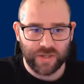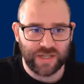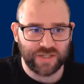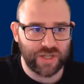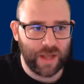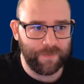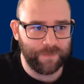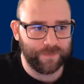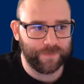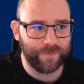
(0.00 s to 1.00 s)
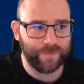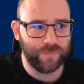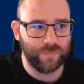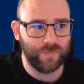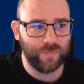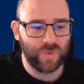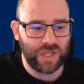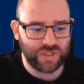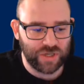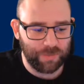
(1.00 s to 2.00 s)
let's
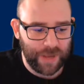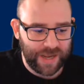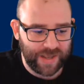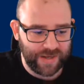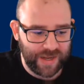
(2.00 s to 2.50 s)
jump back in